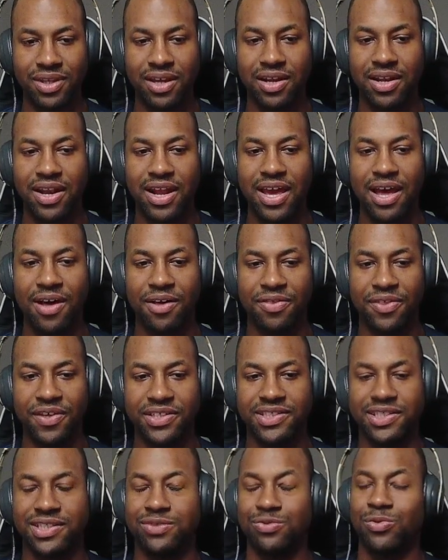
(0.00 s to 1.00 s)
Now,
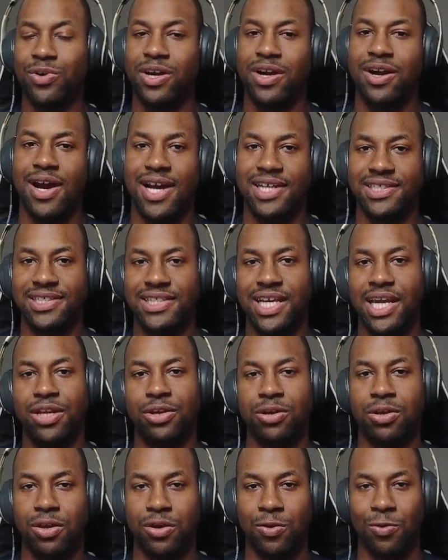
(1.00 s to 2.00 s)
this is where I said you
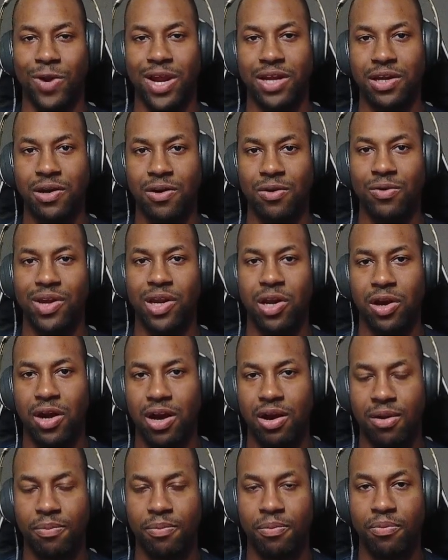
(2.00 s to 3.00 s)
could create your own
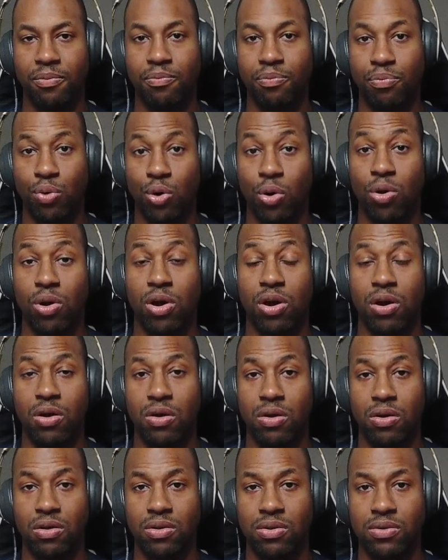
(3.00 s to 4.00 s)
internet
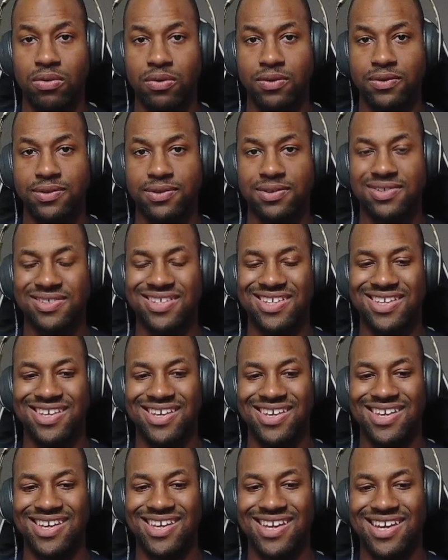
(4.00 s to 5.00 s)
protocol
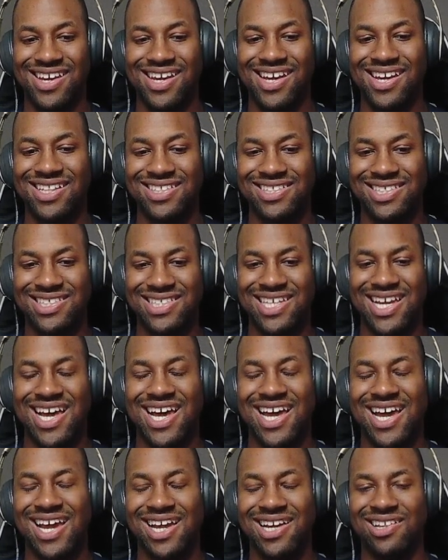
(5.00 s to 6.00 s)

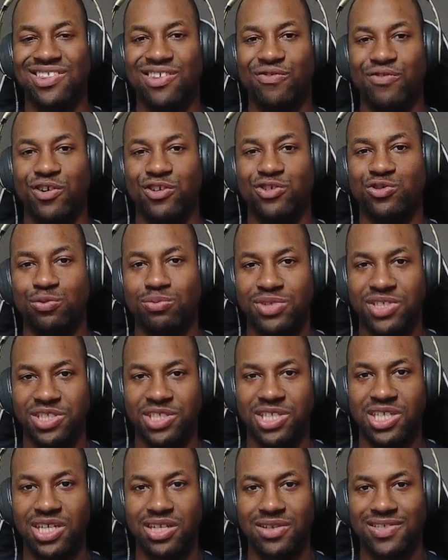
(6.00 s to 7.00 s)
inside the virtual
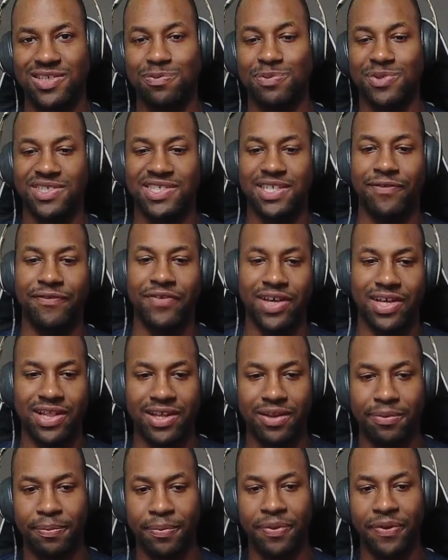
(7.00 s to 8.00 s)
machine specifically.